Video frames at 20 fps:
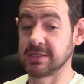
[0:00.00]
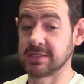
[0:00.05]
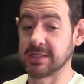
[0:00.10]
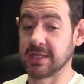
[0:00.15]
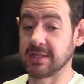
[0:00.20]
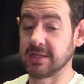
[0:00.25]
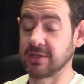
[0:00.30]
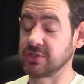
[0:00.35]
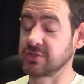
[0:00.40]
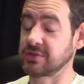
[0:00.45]

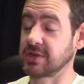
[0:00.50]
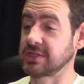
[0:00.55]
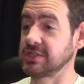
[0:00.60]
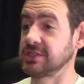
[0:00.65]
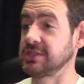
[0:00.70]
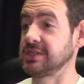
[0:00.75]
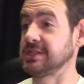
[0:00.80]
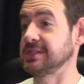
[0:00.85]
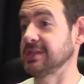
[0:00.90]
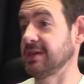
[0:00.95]
those
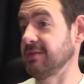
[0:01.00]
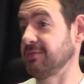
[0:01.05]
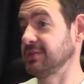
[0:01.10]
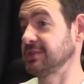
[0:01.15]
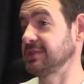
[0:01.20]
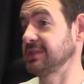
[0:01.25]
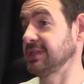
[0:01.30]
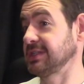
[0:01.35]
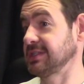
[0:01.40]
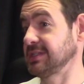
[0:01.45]
strategies up for
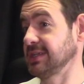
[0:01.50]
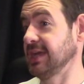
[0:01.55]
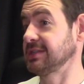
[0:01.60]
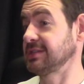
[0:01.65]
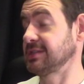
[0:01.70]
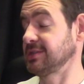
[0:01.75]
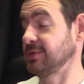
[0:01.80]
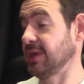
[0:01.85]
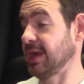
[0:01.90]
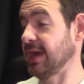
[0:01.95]

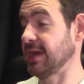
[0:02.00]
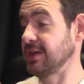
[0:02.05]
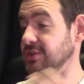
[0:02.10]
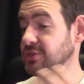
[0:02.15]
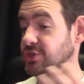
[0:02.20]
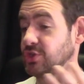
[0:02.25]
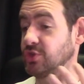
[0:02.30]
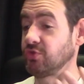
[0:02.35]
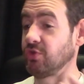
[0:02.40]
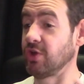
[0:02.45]
success, to allow you
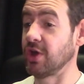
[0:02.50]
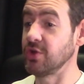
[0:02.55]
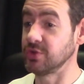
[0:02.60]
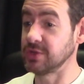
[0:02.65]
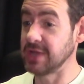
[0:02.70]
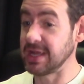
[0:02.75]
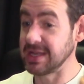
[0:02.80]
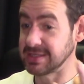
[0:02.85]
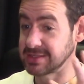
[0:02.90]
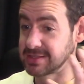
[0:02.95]
to
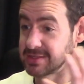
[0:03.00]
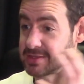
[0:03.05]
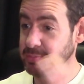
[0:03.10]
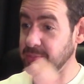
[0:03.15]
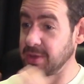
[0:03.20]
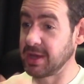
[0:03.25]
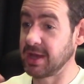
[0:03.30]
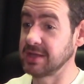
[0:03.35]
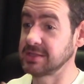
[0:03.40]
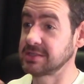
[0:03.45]
grow into the
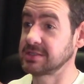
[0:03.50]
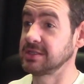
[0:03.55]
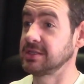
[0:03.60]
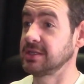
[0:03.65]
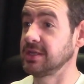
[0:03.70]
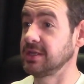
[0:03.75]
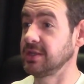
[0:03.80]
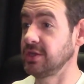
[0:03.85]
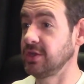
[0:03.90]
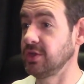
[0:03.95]
person
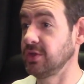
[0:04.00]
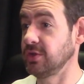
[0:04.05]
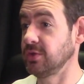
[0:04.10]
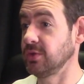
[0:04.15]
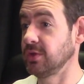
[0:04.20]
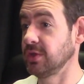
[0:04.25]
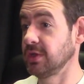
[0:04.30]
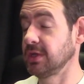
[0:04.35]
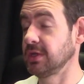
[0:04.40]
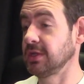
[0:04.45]
that
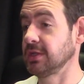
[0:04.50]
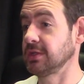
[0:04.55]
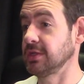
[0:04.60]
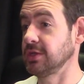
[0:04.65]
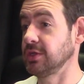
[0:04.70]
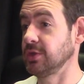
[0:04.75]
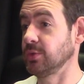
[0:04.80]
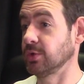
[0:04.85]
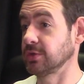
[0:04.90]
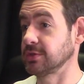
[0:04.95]
you
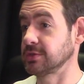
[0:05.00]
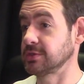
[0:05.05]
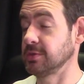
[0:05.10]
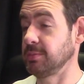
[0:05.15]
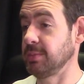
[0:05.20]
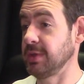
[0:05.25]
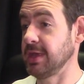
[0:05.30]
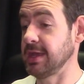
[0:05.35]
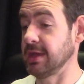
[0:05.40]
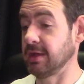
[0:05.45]
want to
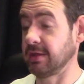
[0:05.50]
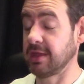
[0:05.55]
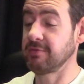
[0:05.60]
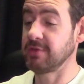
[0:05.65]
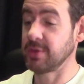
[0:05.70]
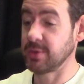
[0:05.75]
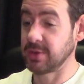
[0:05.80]
be. I'll give you